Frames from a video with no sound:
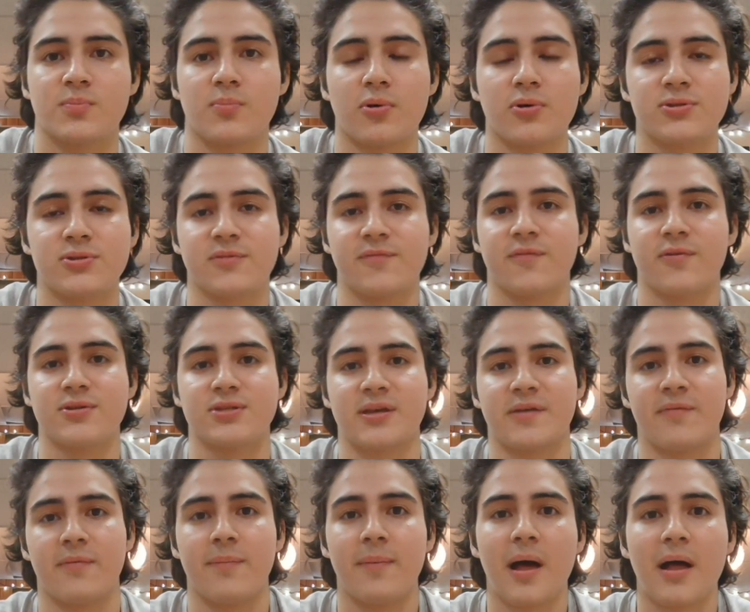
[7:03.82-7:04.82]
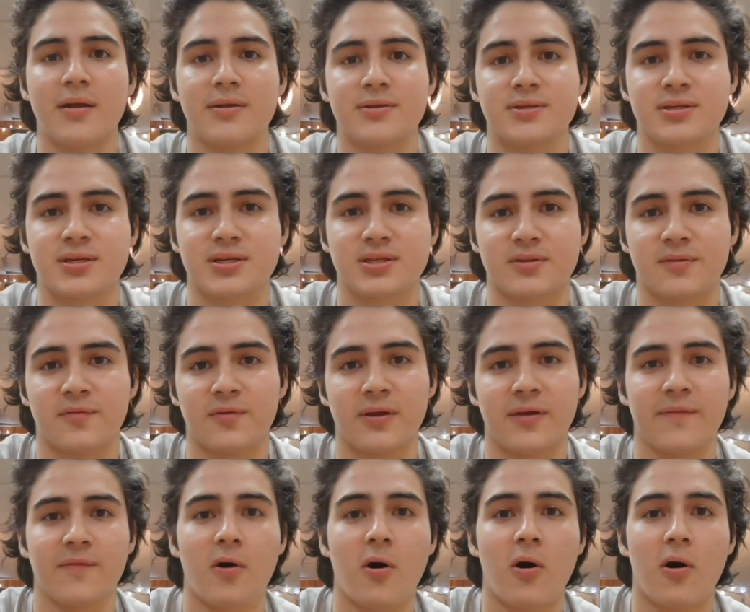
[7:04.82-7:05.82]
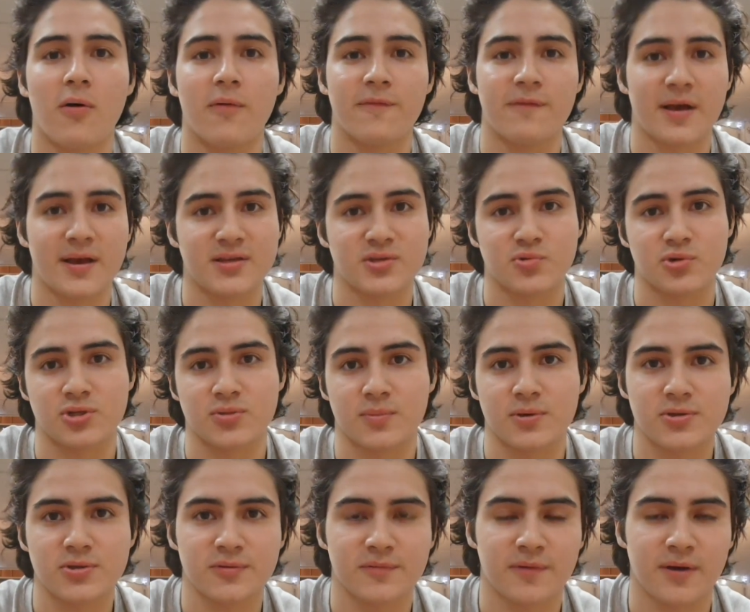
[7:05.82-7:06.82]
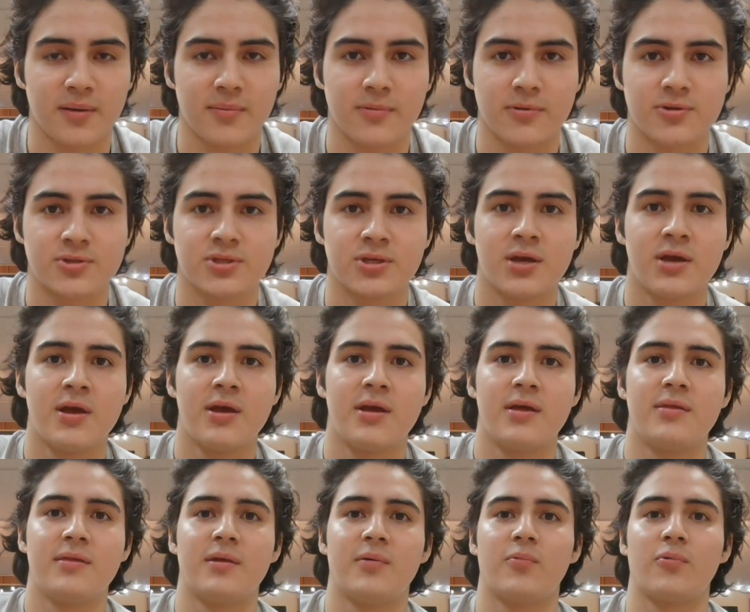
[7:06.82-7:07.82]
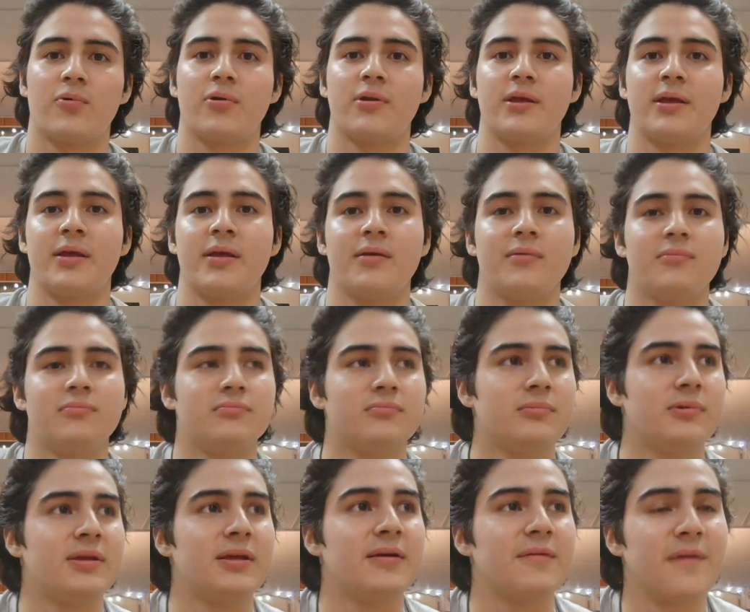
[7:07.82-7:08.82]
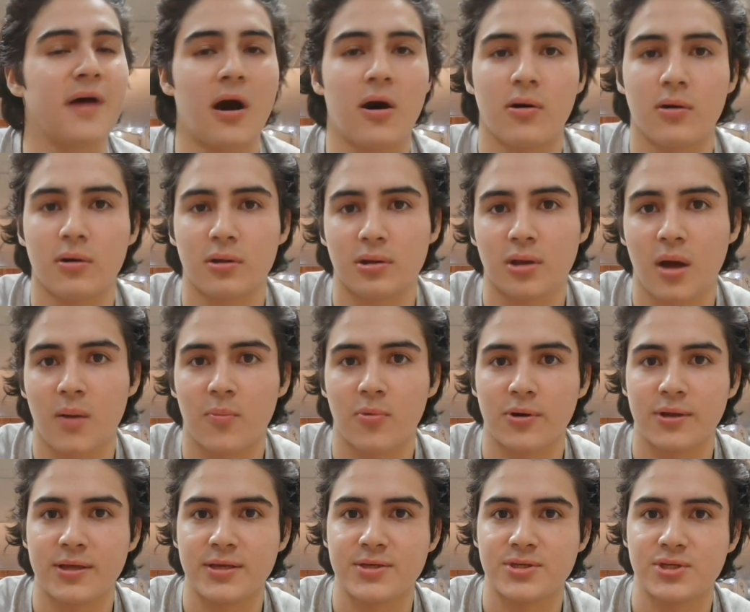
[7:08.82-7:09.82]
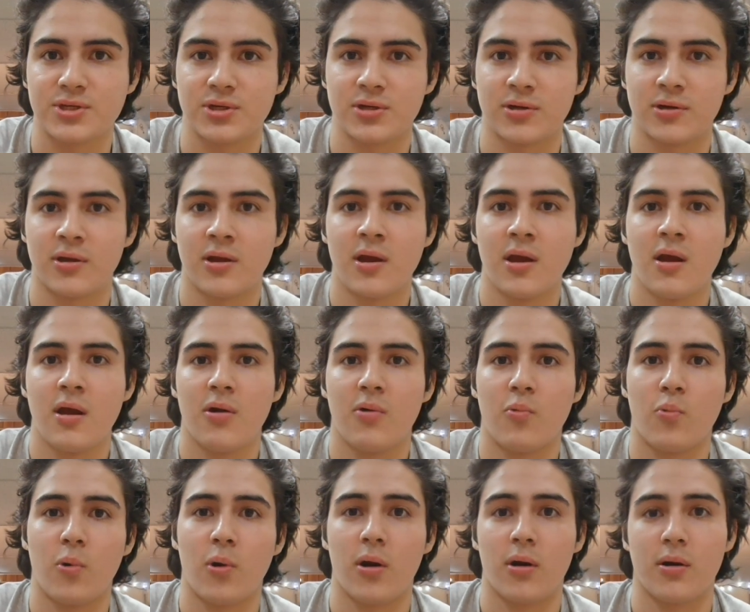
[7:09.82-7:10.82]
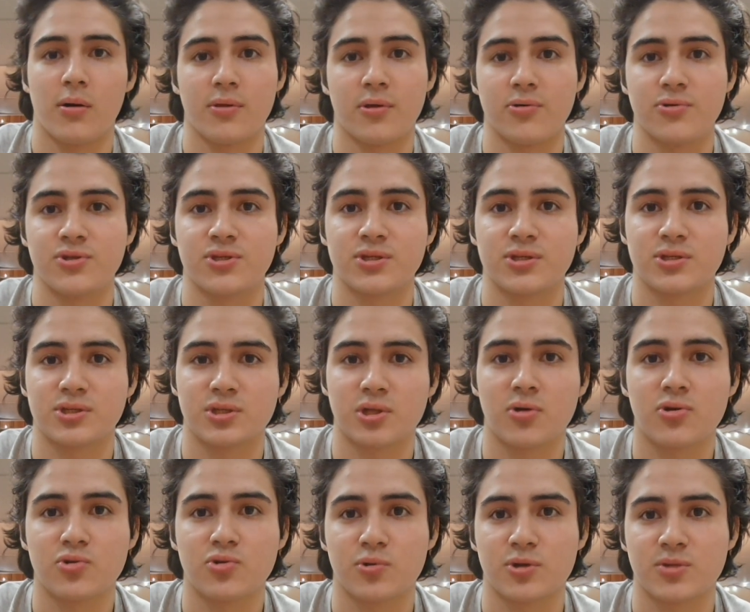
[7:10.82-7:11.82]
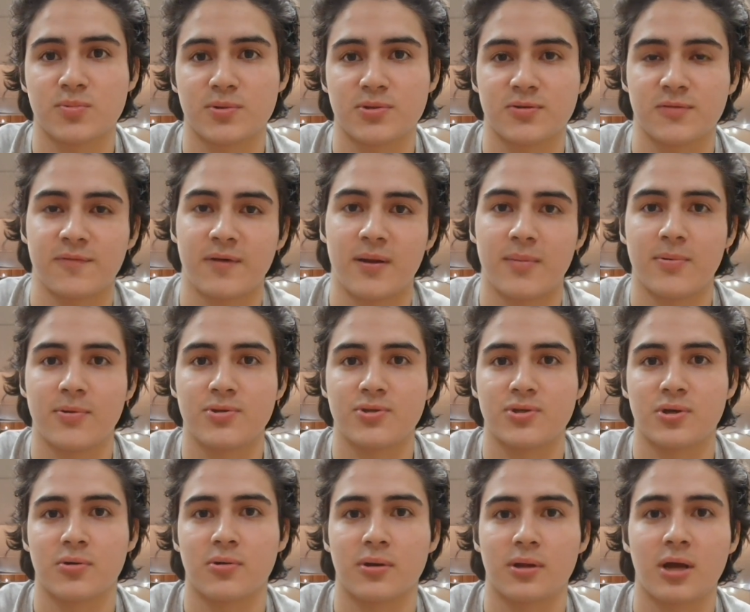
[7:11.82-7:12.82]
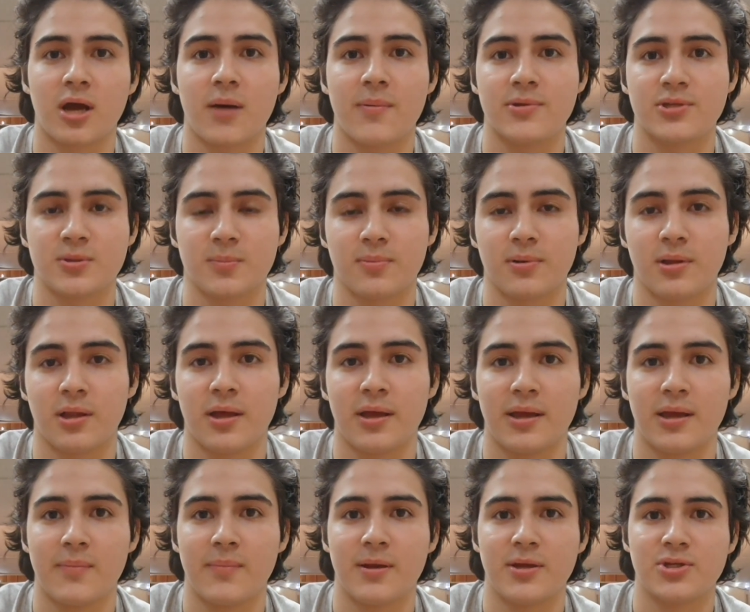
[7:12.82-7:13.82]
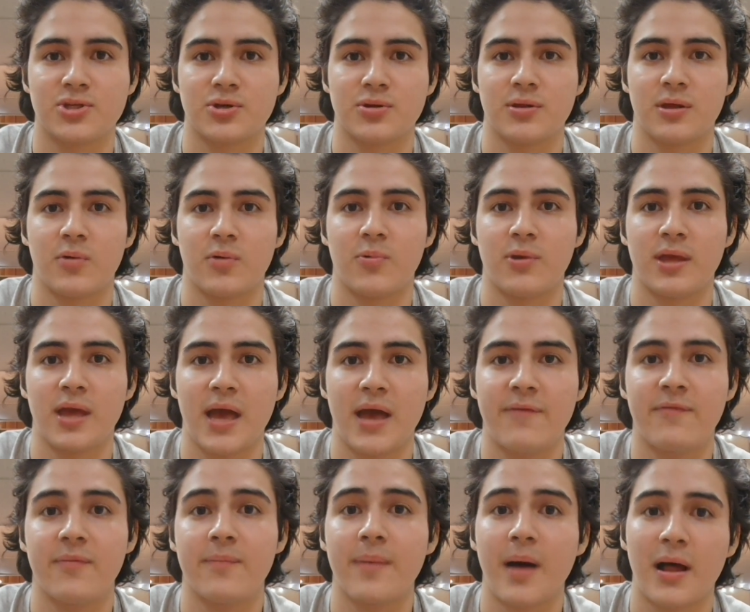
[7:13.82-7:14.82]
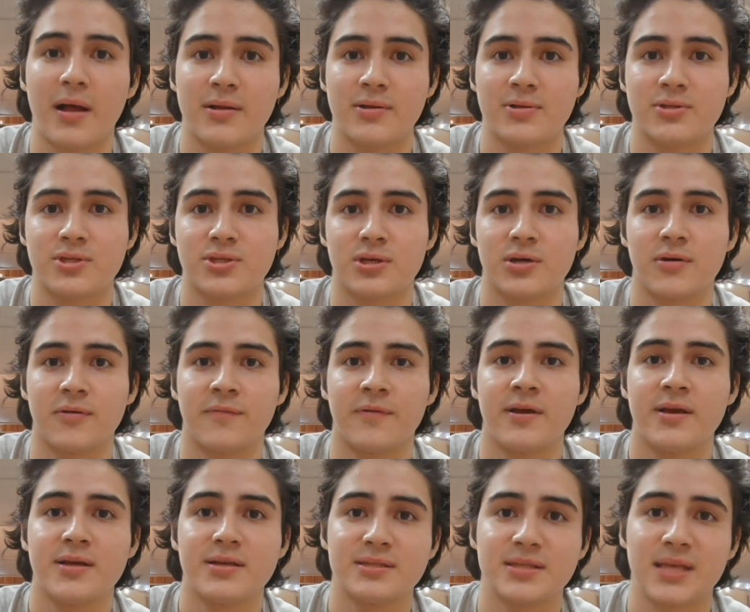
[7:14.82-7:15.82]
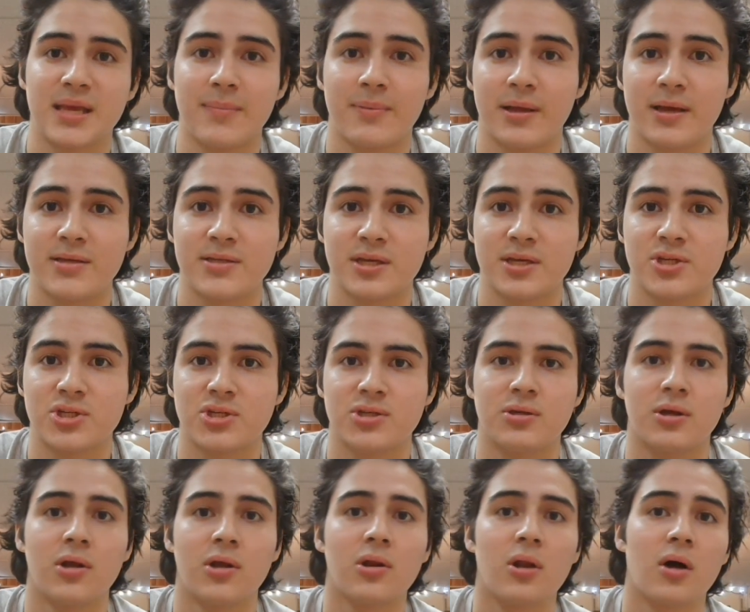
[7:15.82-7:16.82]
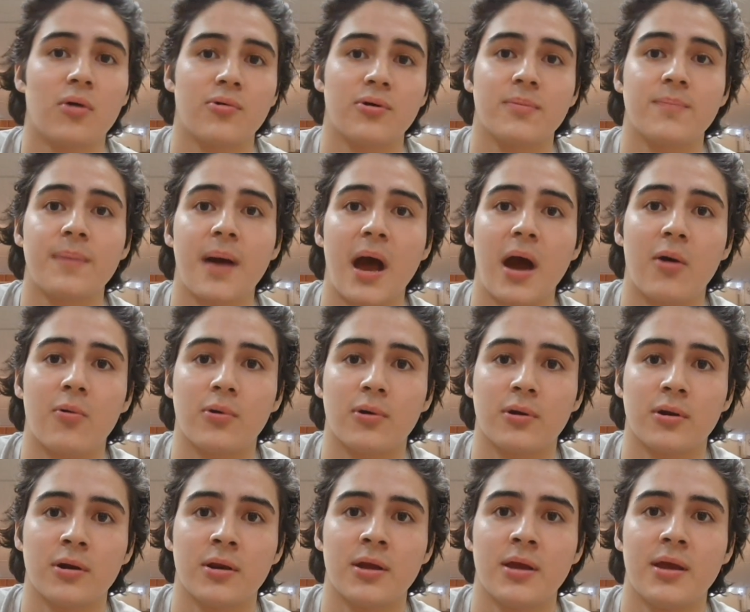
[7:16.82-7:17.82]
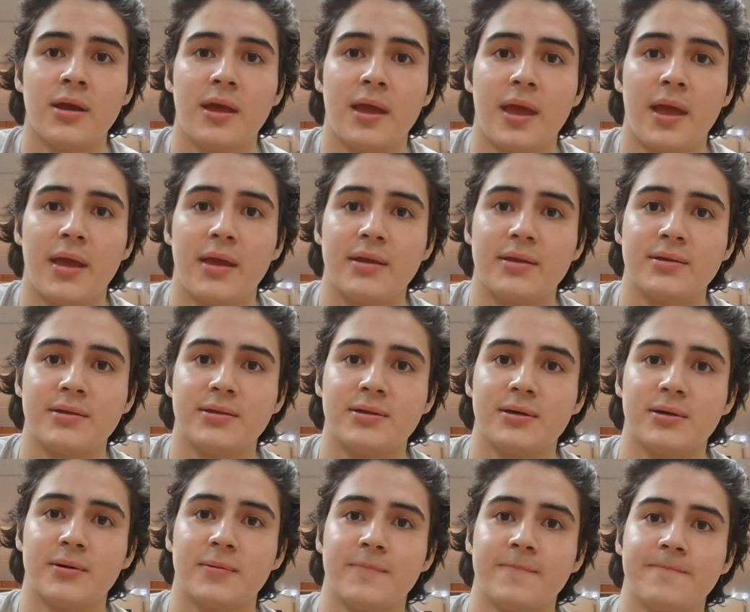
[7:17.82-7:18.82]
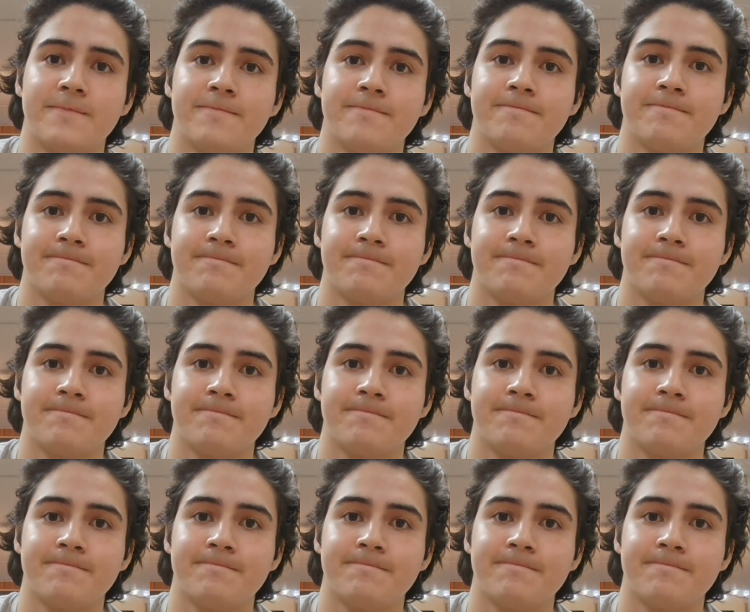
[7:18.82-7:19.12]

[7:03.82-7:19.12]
important for us to have a balance, because if we have all fast twitch muscle fibers, then we're going to give out a lot more easier, where those slow twitch muscle fibers are going to come into play and make sure that we have a balance of stabilization along with power and